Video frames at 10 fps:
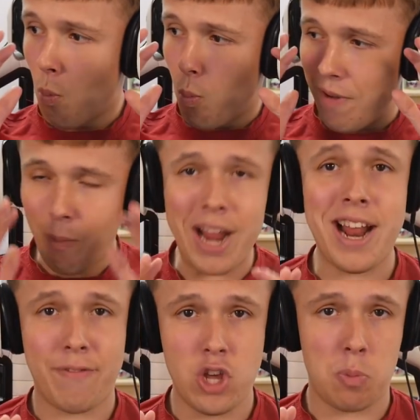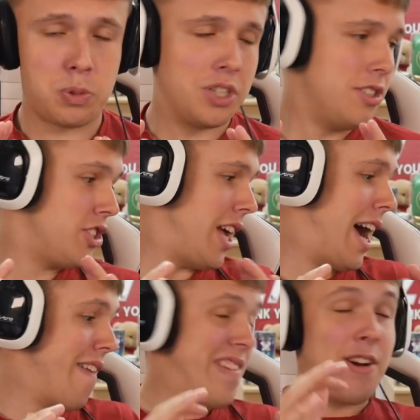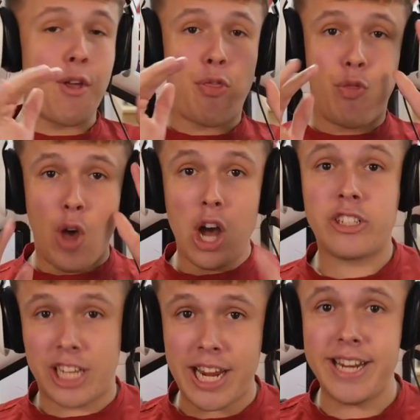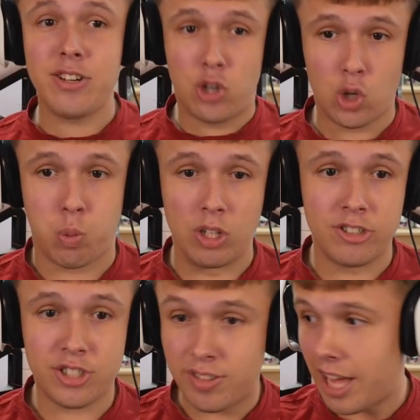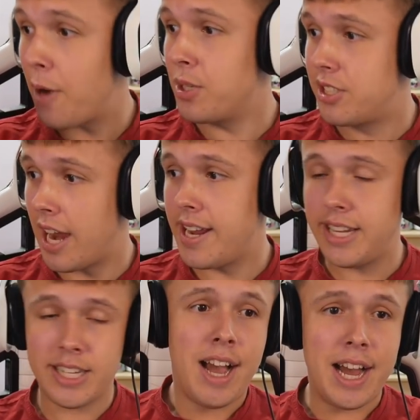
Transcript: We've weighed out the options and there are thirteen good ones that I would take